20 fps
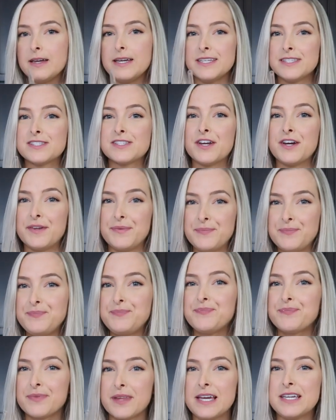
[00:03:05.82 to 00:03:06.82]
It's good.
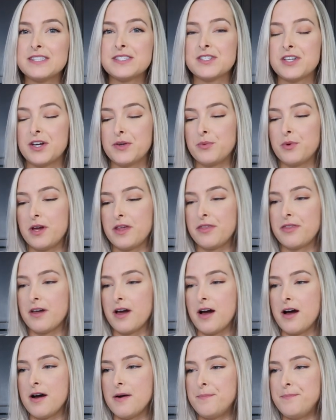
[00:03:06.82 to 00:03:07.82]
It's good with
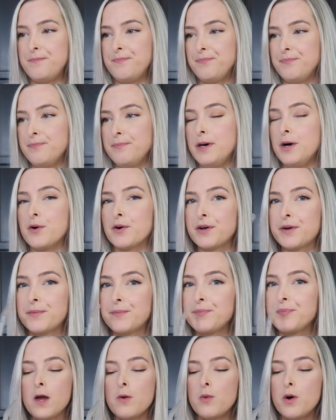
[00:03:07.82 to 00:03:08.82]
um, milk.
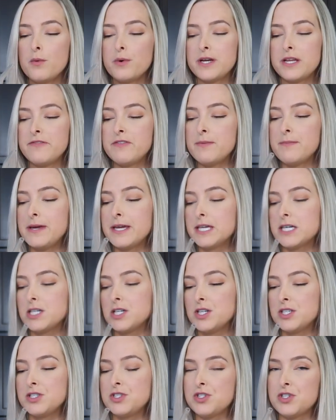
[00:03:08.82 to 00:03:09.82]
What would even make it
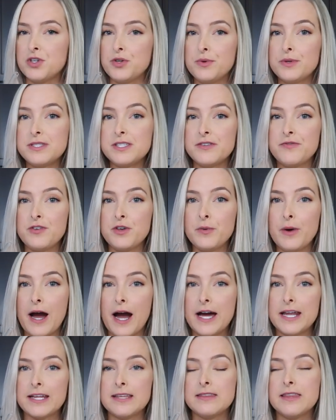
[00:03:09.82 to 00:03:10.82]
good too is if you
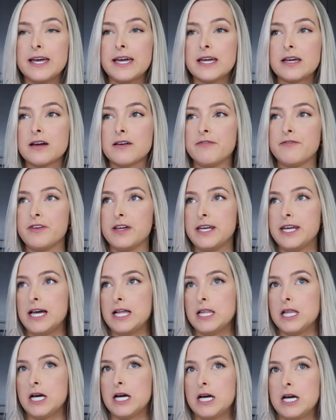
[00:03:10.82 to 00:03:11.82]
added like
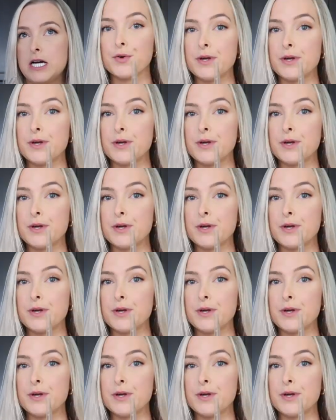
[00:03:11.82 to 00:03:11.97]
vanilla